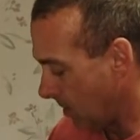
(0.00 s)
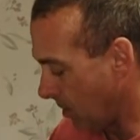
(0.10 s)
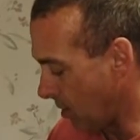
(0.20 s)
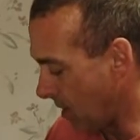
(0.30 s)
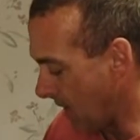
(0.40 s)

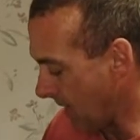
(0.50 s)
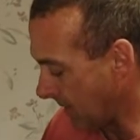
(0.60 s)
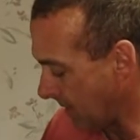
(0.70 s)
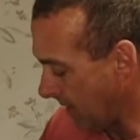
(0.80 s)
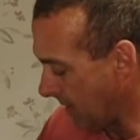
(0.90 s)
you're not
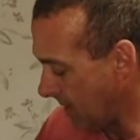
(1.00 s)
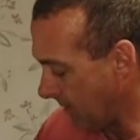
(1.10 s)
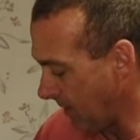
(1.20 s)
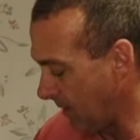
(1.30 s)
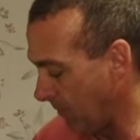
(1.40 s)
going to get enough
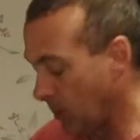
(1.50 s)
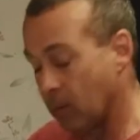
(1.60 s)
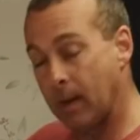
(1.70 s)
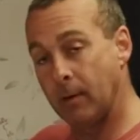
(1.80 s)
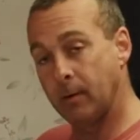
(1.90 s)
airflow
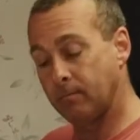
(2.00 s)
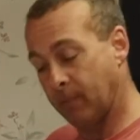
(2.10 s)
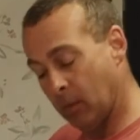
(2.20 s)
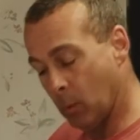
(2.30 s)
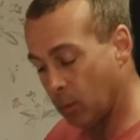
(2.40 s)
around it
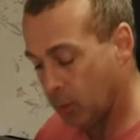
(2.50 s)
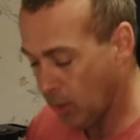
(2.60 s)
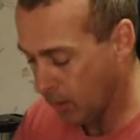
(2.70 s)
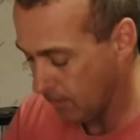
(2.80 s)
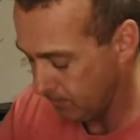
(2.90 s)
and it won't
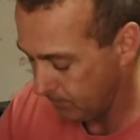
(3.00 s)
cook.